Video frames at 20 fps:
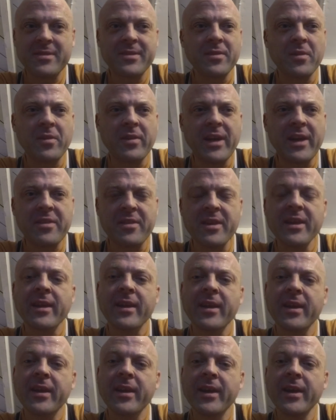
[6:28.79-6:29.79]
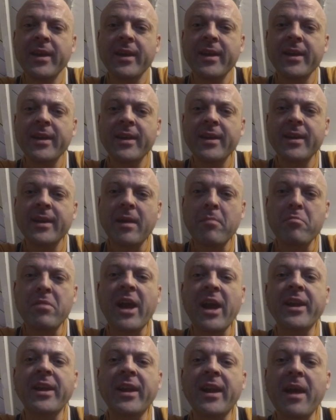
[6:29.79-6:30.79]
So I think I'm
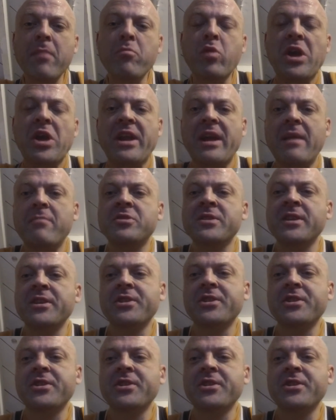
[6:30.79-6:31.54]
99.9%